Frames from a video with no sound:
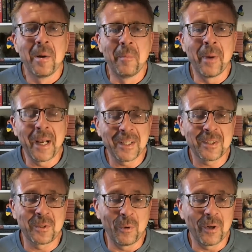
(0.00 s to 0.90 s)
my
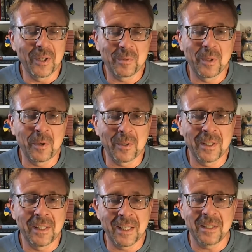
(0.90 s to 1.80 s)
stories because
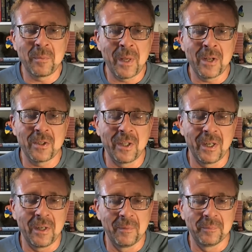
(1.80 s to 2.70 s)
it doesn't match
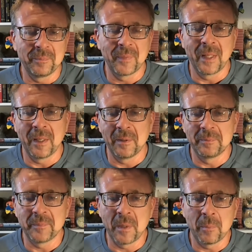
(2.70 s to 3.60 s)
their
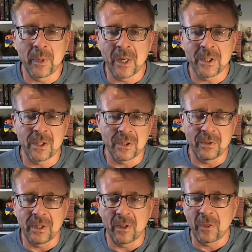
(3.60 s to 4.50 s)
impressions
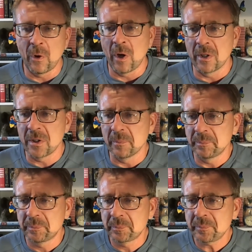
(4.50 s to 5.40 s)
or their thought
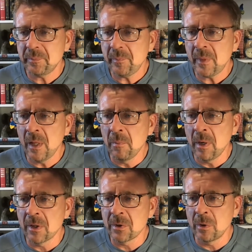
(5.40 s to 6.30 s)

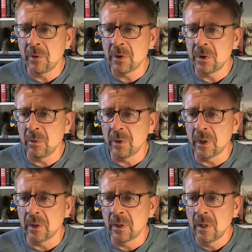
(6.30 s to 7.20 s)
about Soviet
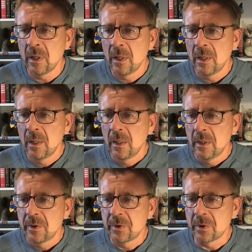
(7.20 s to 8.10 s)
Union.
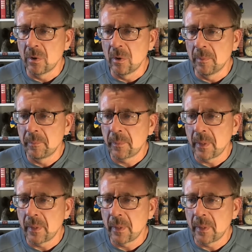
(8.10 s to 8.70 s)
So